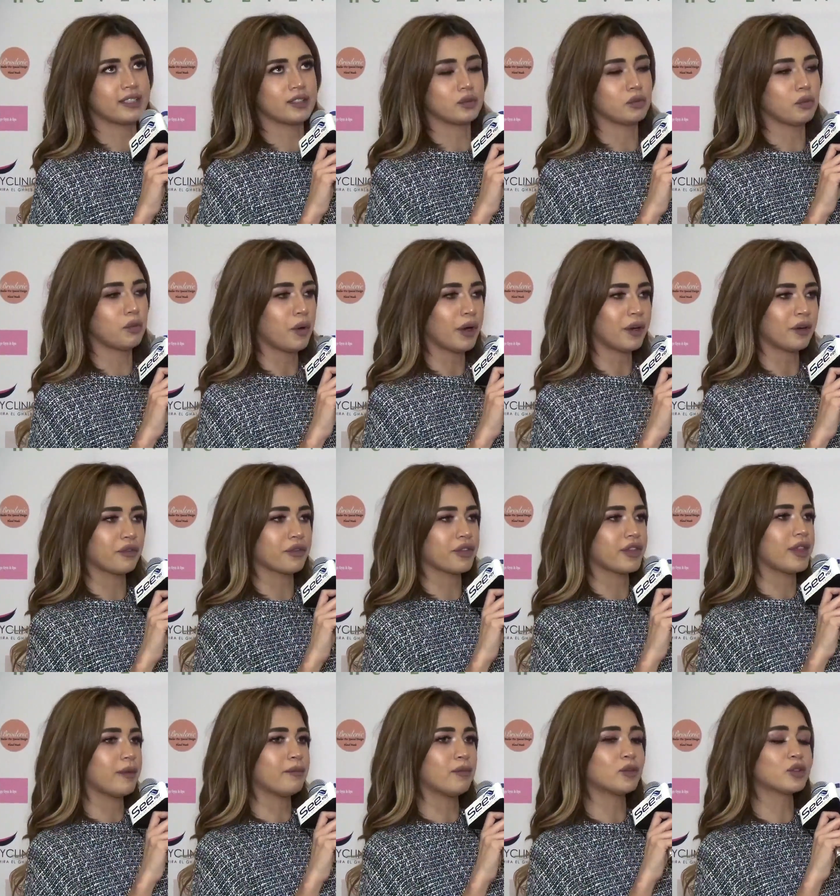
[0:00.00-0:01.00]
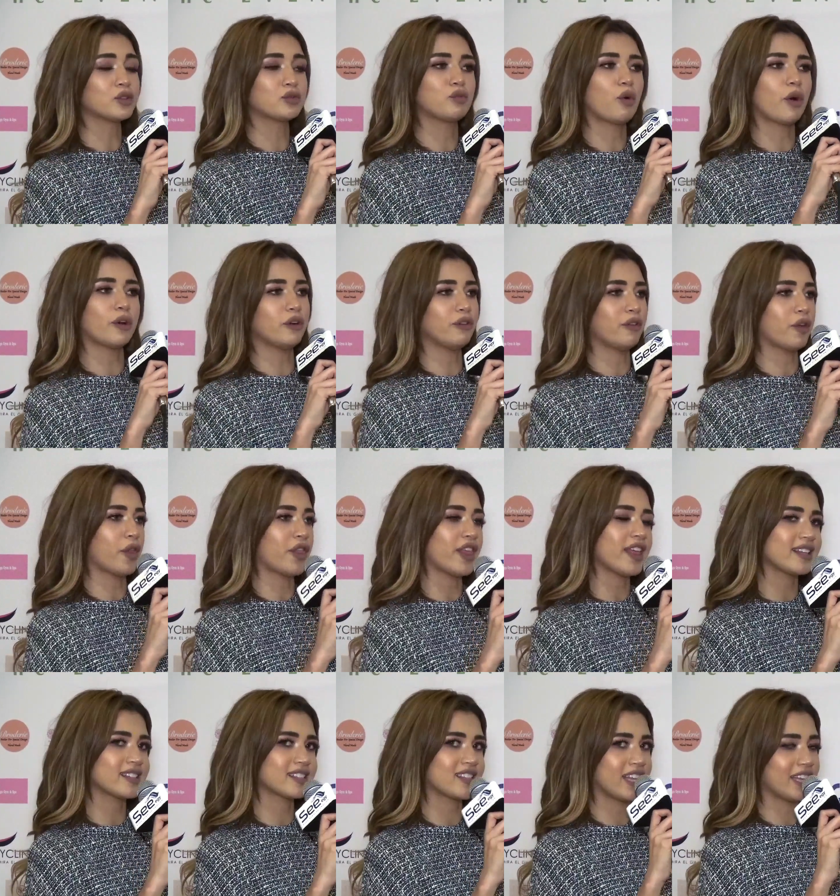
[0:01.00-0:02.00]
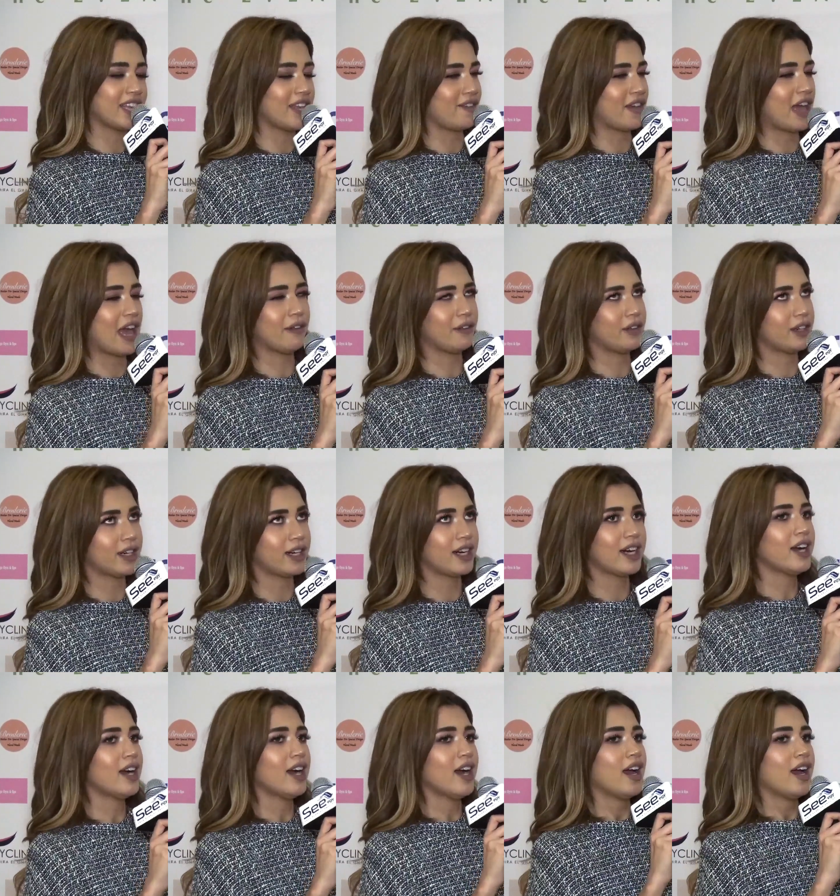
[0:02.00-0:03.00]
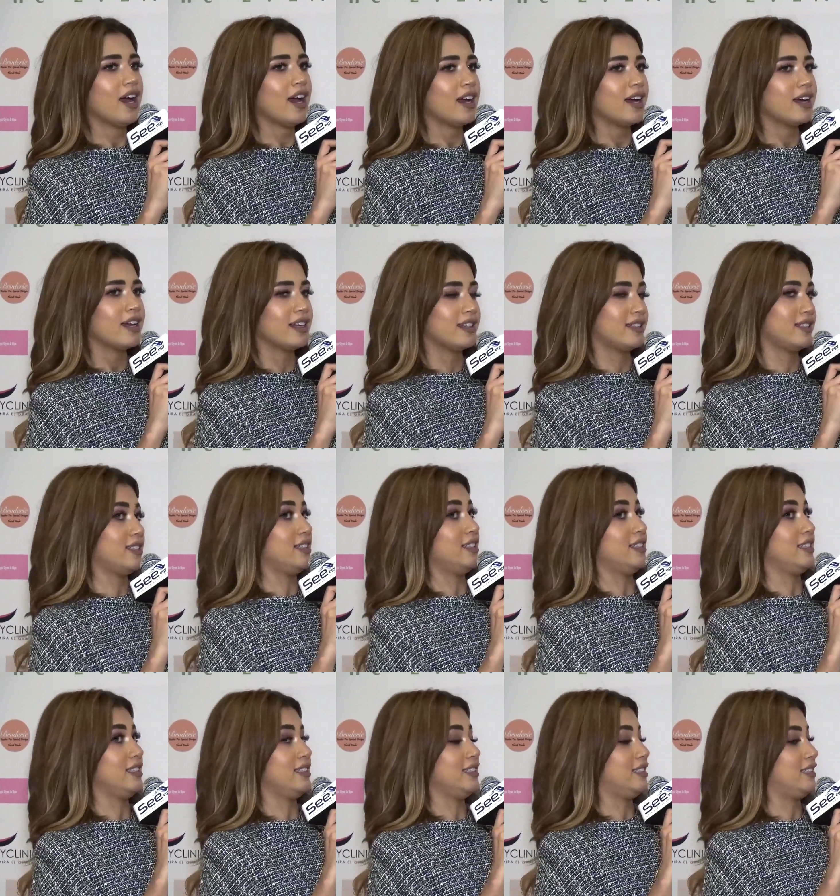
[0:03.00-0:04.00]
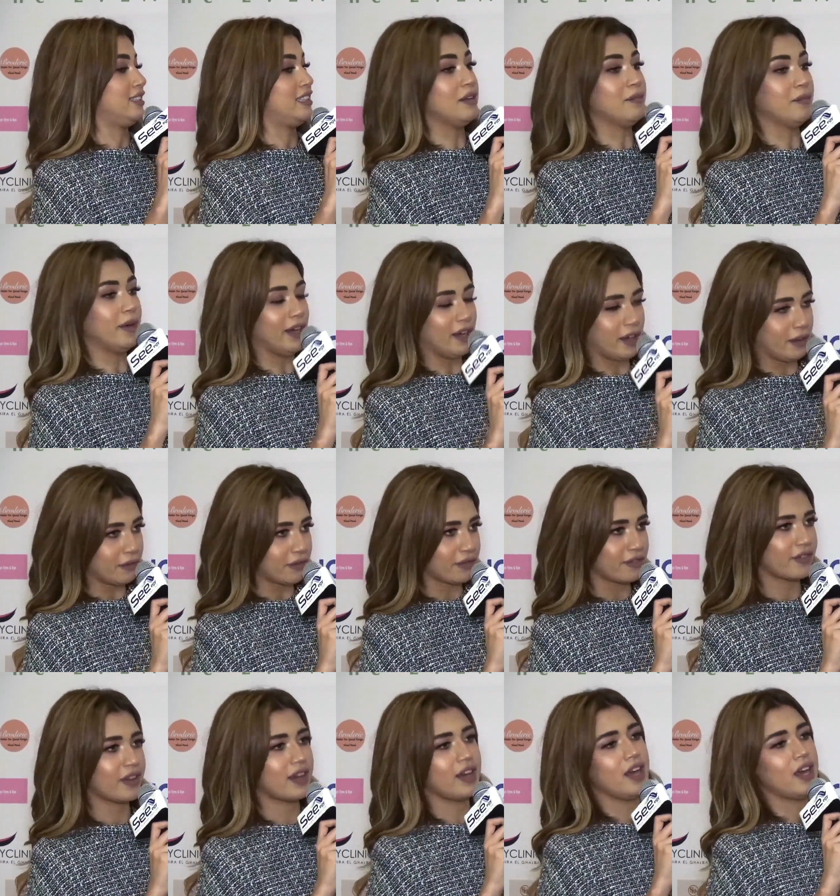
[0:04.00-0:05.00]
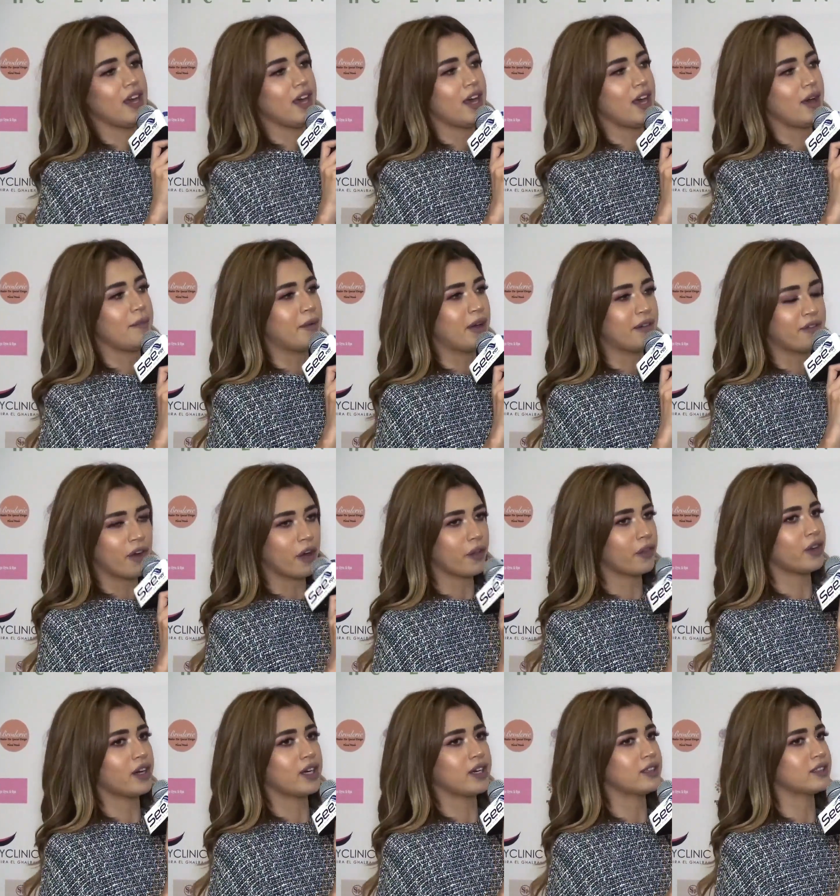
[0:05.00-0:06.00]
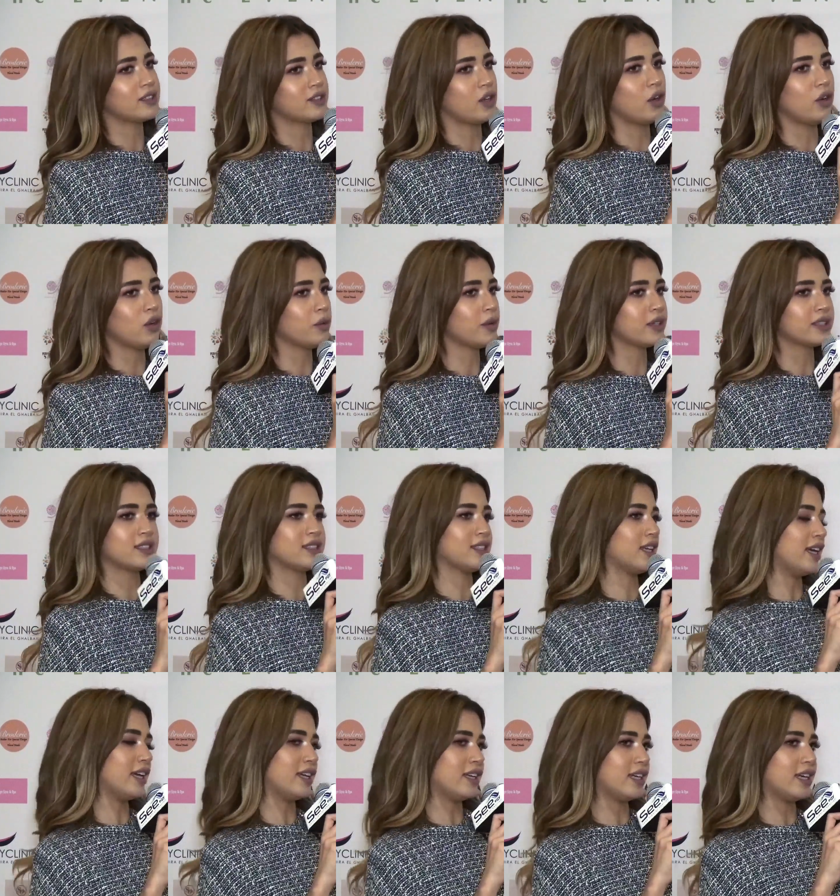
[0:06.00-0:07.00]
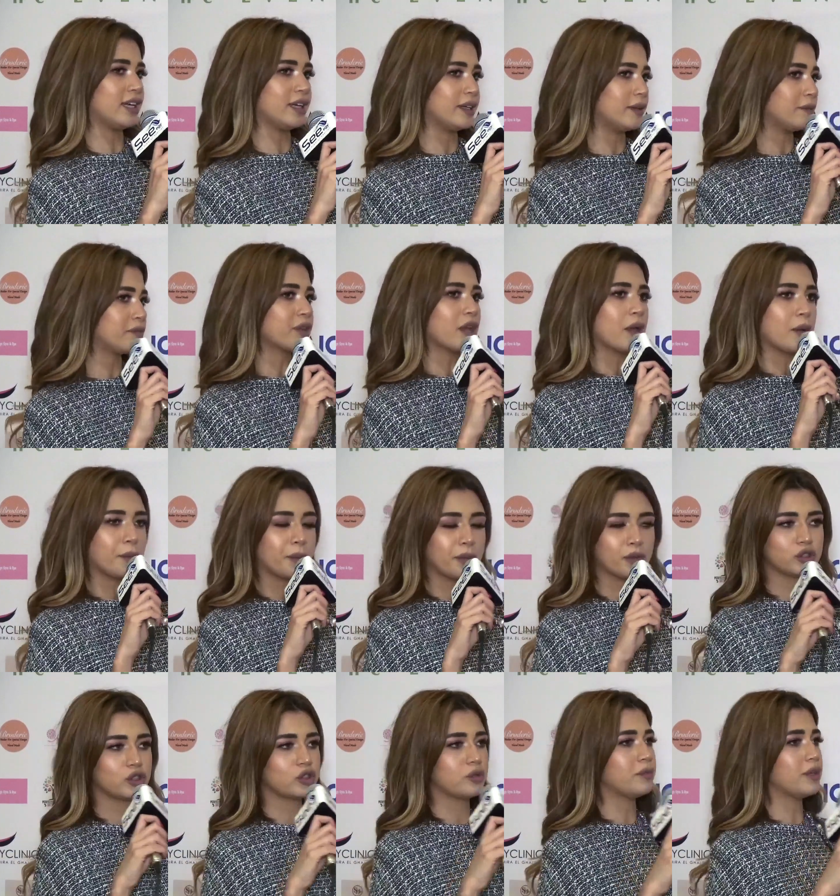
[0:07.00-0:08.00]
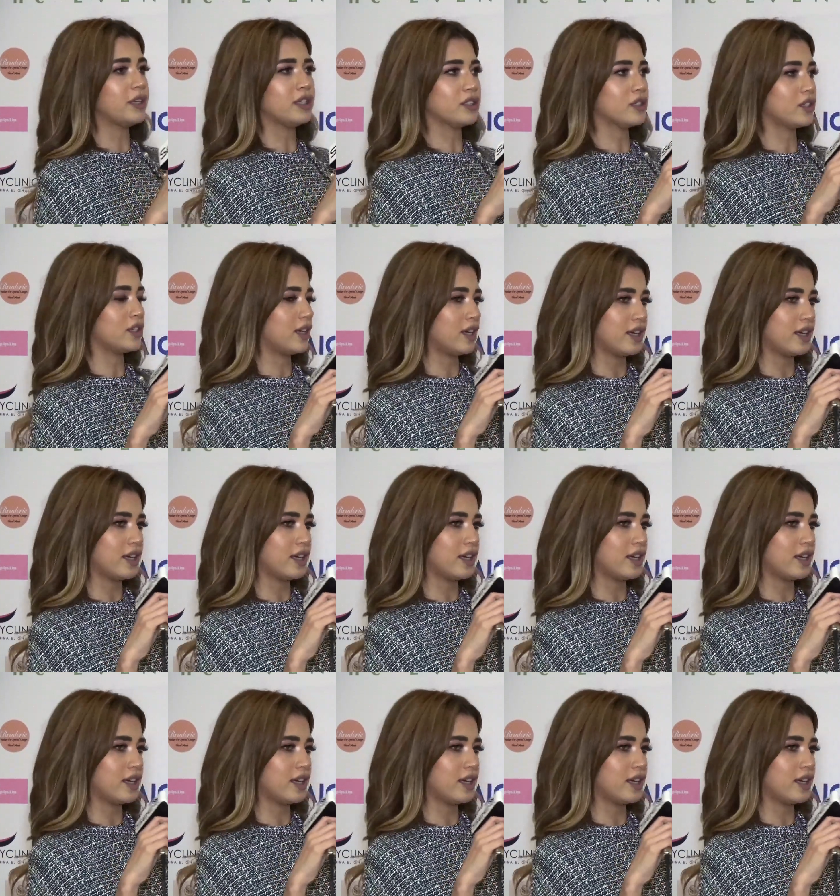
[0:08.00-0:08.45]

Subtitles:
is one of the most wonderful things that I've ever seen in my life. My father is always push me